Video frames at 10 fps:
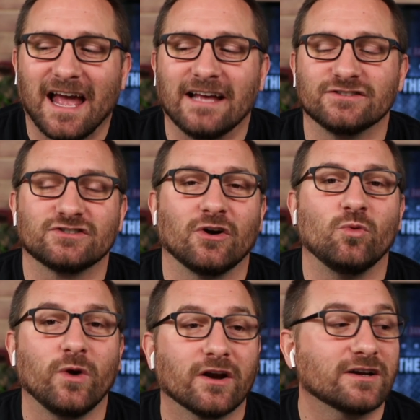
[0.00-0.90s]
And so
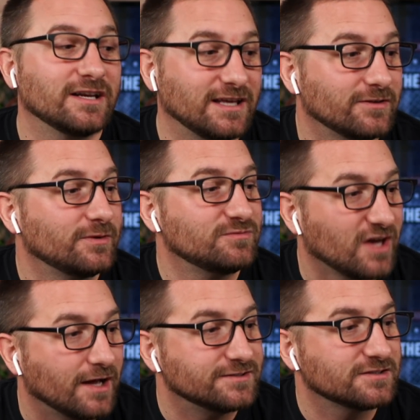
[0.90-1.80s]
we're going to give him
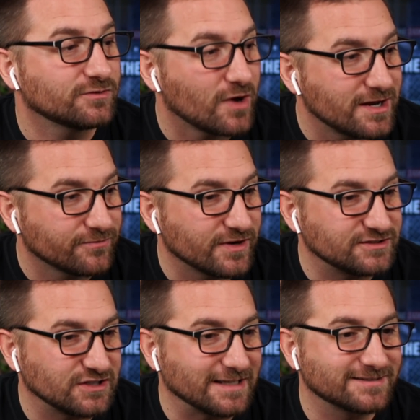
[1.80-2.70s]
tons of credit,
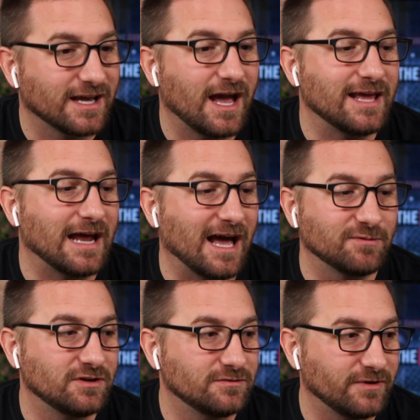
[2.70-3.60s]
Francesca, and I'm going to